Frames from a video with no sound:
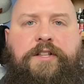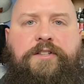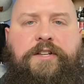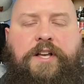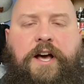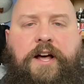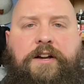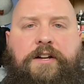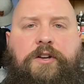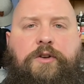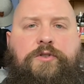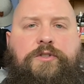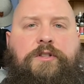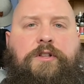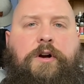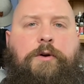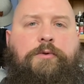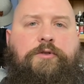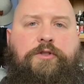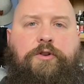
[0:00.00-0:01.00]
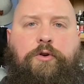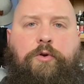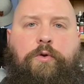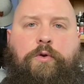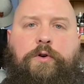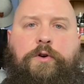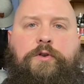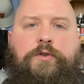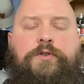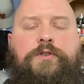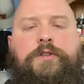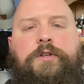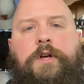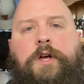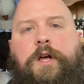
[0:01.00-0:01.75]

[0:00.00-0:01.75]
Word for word: It kind of goes along with the oils.